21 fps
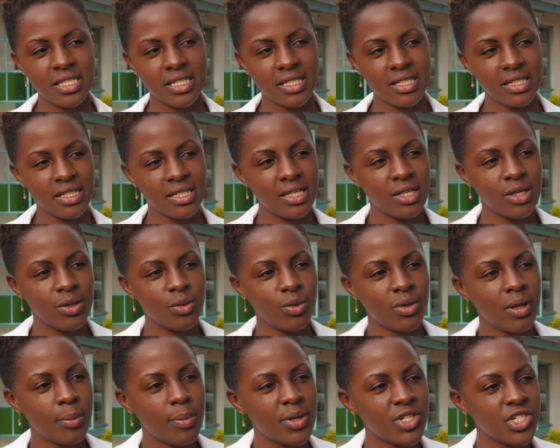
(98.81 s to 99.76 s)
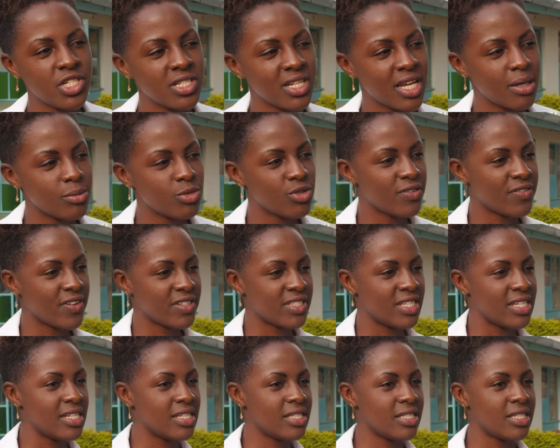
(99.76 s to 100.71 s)
When a patient comes to the
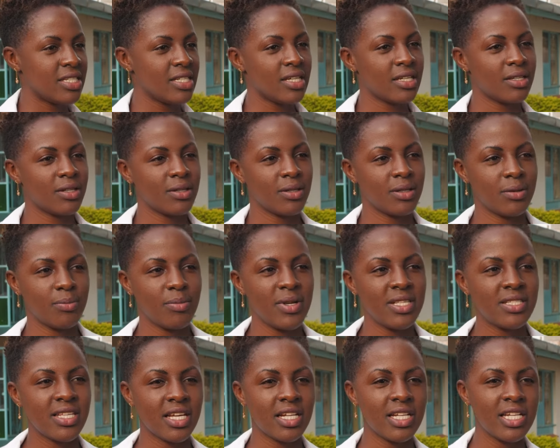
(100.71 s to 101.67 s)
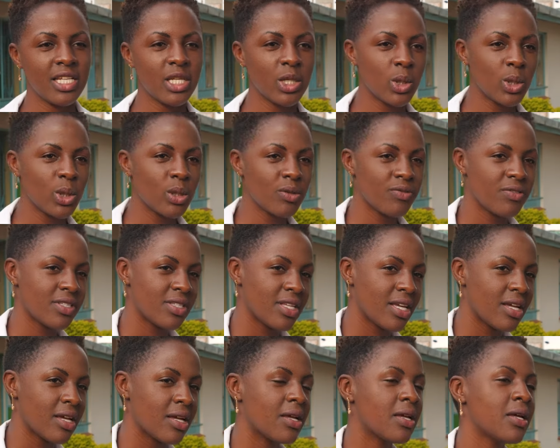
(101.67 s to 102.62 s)
facility, he meets a clinical officer.